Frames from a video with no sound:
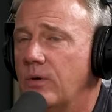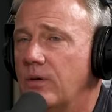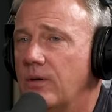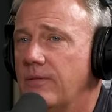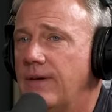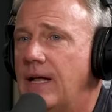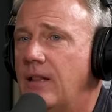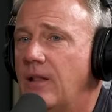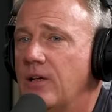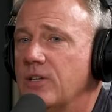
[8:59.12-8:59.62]
of the
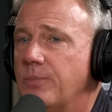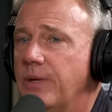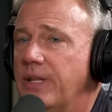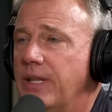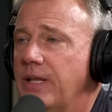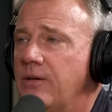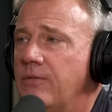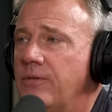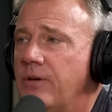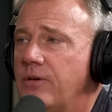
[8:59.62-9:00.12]
World of Outlaws,
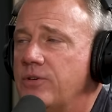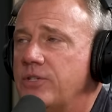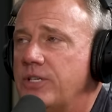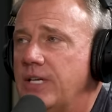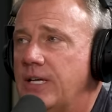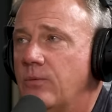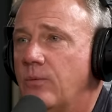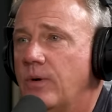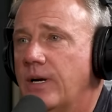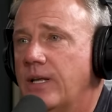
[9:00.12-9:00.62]
but they don't
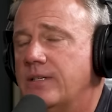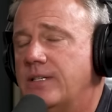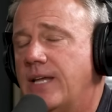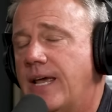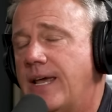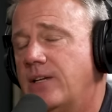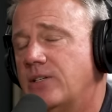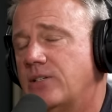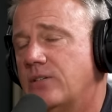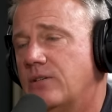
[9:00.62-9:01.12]
understand what it
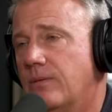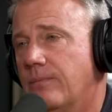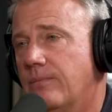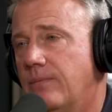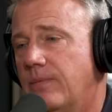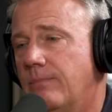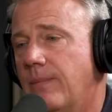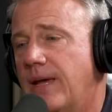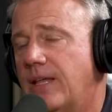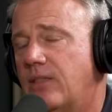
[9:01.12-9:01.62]
takes
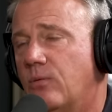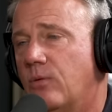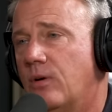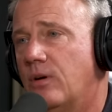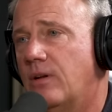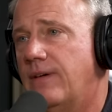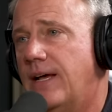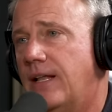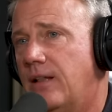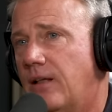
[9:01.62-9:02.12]
to make the
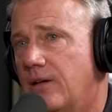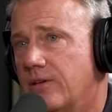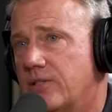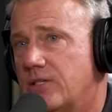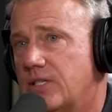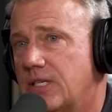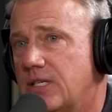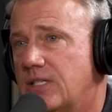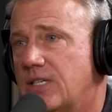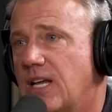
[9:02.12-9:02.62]
World of
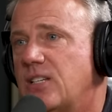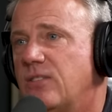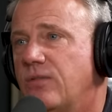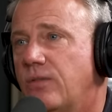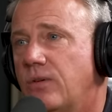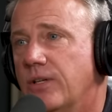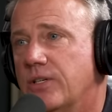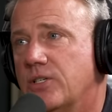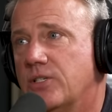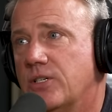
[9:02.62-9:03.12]
Outlaws
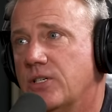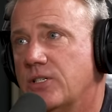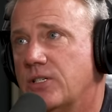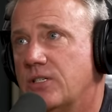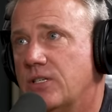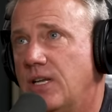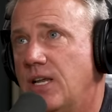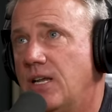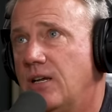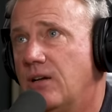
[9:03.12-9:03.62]
successful is
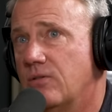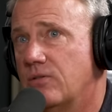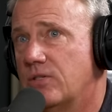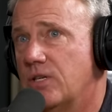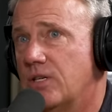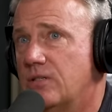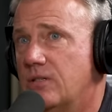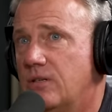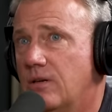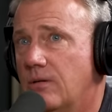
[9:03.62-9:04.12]
this
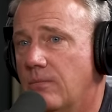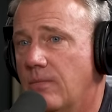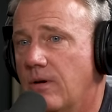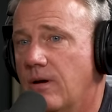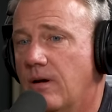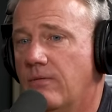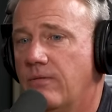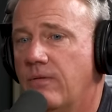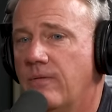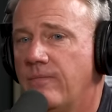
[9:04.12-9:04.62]
ecosystem
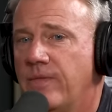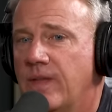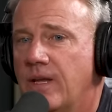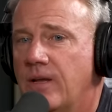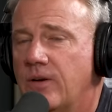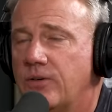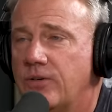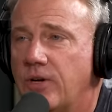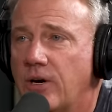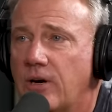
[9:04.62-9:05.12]
of
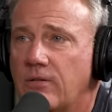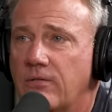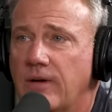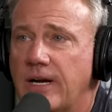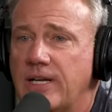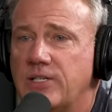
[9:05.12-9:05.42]
dirt